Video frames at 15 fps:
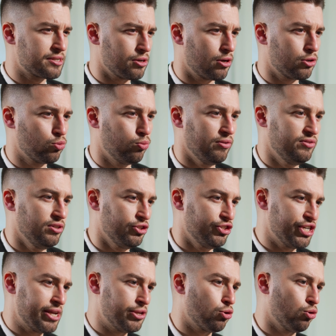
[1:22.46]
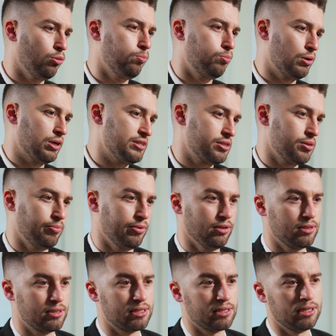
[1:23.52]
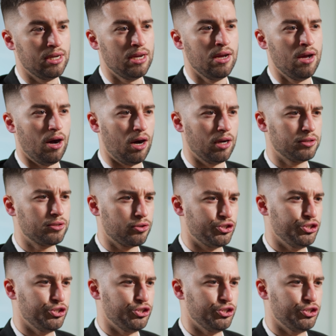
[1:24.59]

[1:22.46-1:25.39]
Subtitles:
start with the general principles. Under